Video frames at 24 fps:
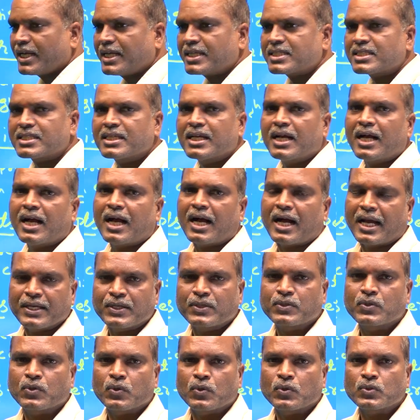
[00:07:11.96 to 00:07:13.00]
is High
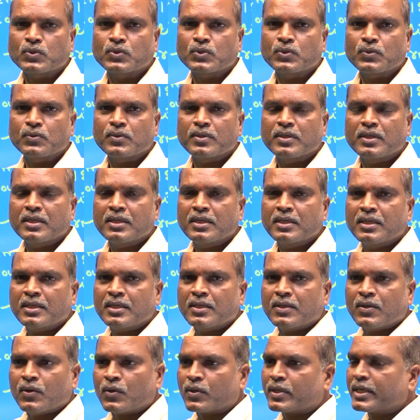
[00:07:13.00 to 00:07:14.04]
Court.
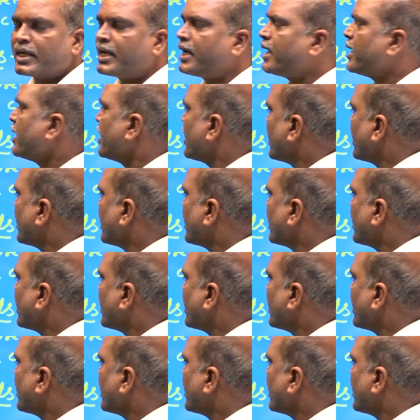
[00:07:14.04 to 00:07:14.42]
Okay?